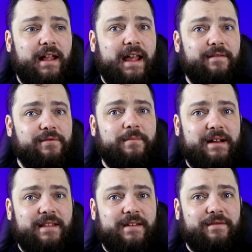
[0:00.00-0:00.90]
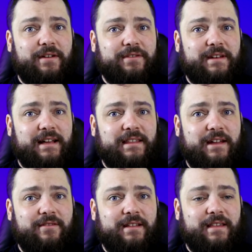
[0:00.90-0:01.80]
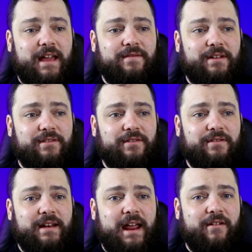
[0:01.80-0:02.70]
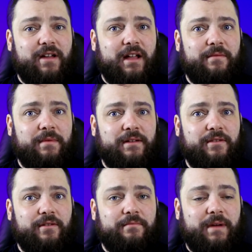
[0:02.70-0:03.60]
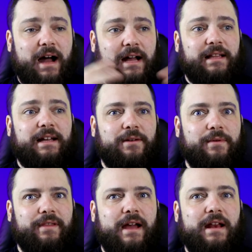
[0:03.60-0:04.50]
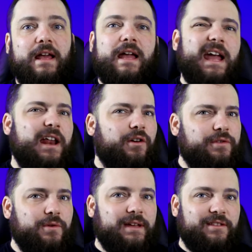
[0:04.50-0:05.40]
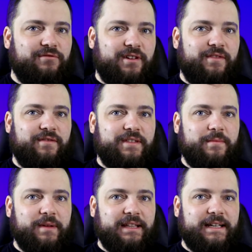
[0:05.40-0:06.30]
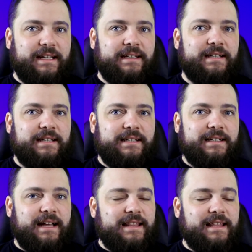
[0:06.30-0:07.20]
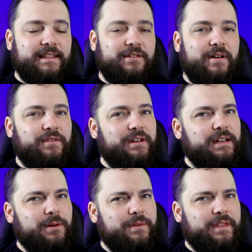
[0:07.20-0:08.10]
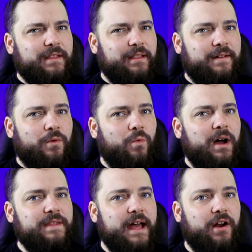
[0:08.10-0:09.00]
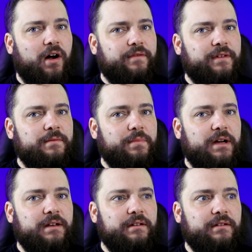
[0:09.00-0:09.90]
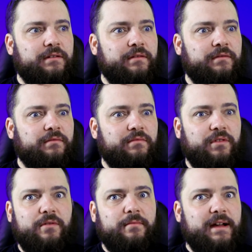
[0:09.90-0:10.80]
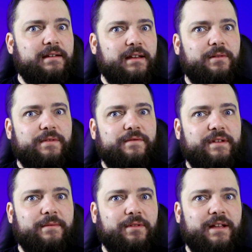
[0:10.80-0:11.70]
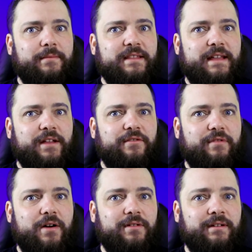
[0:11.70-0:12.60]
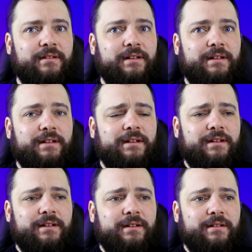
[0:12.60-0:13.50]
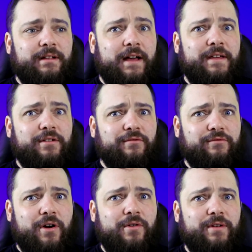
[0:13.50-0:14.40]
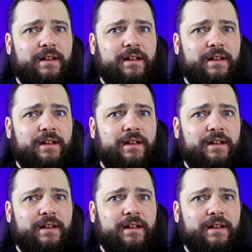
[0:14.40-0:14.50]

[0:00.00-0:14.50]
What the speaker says: everybody that fails a dexterity save in a certain area because they're highlighted with light, and also gets rid of invisibility. Not a thing that you have to deal with at level 1 that often, but you might deal with invisible enemies down the road. And I think your rogue